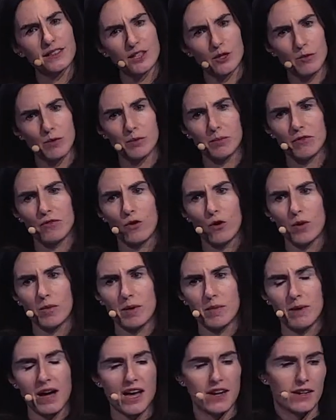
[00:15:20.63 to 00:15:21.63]
someone
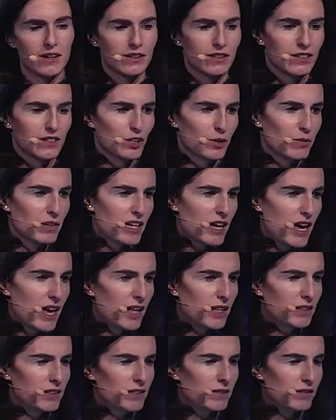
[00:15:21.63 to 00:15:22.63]
performing better than somebody
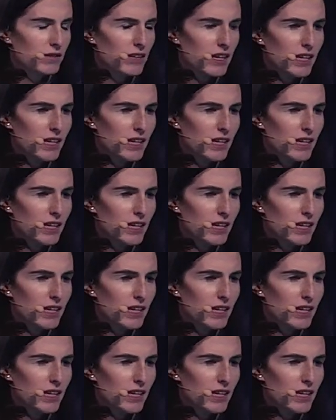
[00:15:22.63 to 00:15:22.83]
else?